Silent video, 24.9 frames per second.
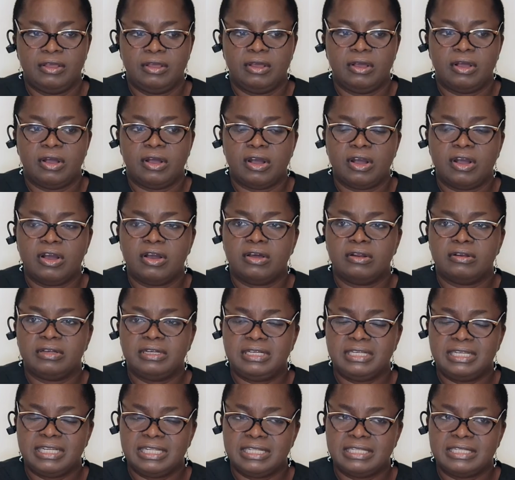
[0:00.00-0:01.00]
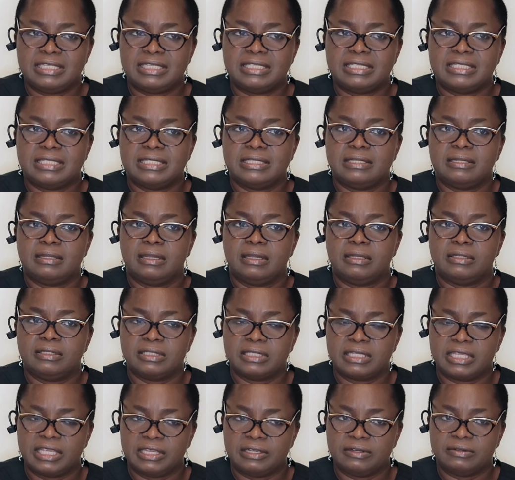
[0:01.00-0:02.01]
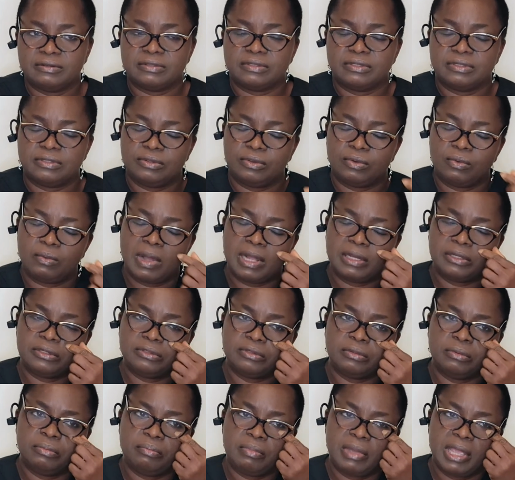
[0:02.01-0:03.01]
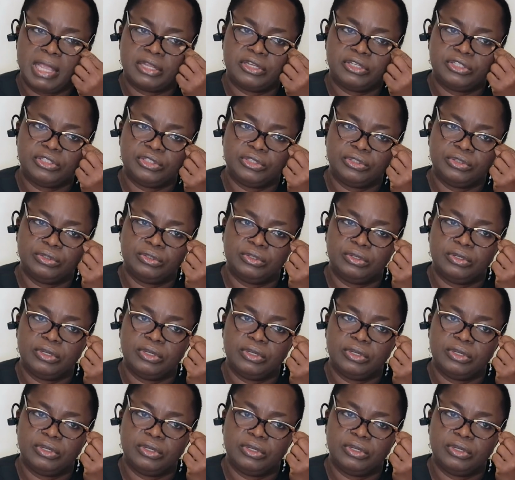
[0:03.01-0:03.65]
All these skills, you want to make sure